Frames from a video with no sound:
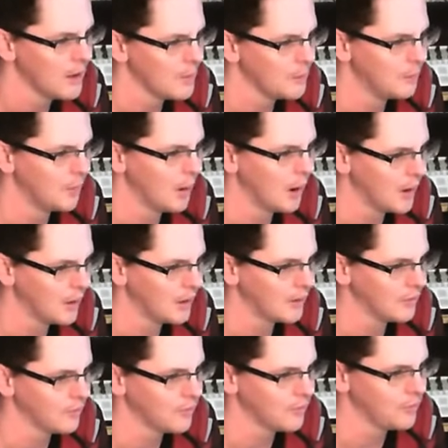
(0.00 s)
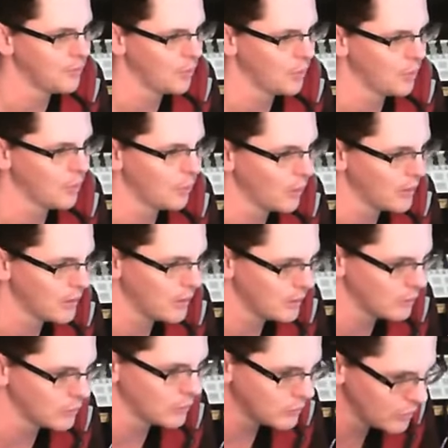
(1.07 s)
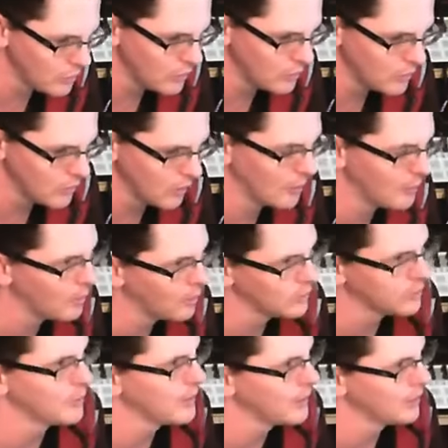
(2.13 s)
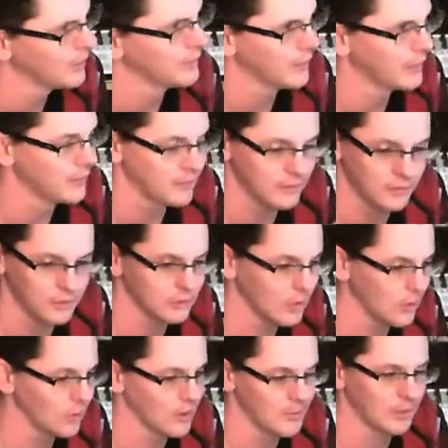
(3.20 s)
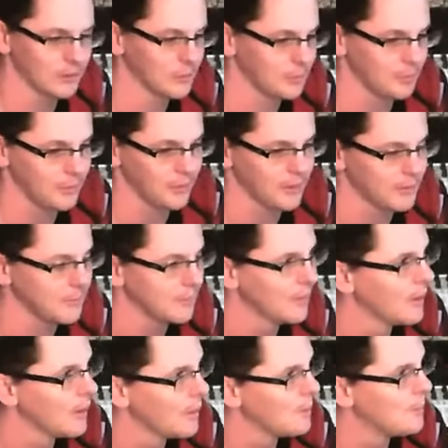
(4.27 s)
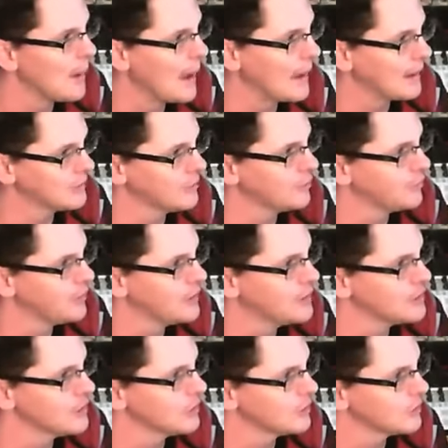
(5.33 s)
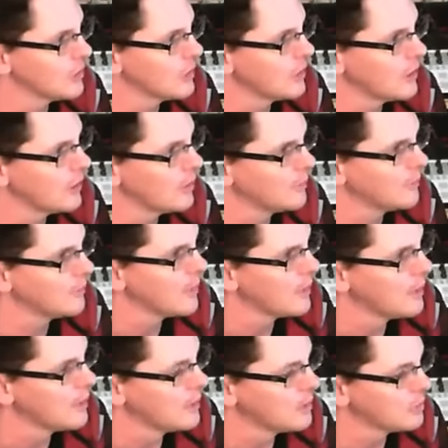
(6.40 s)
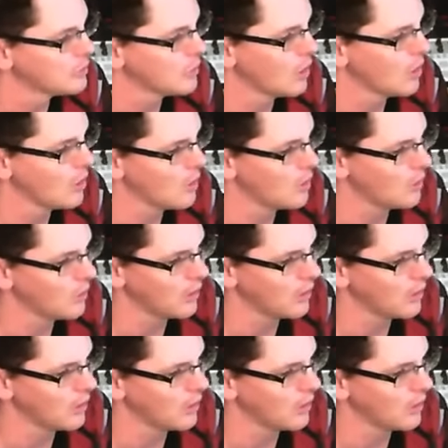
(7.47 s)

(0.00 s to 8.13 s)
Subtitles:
But for what it'll do, I'm also hearing that they're talking about some pretty massive features. So